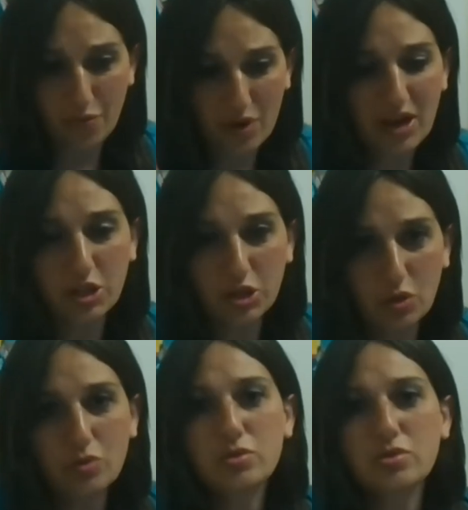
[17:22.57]
really
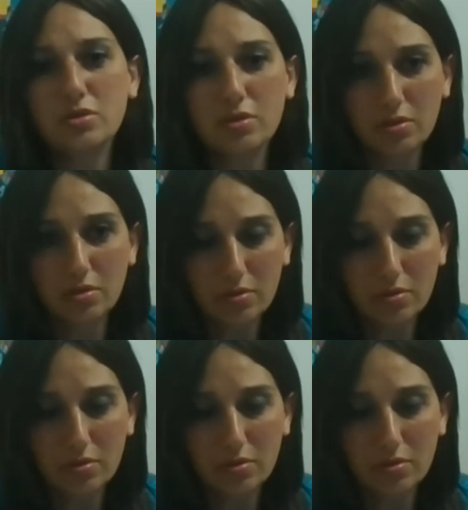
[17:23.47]
used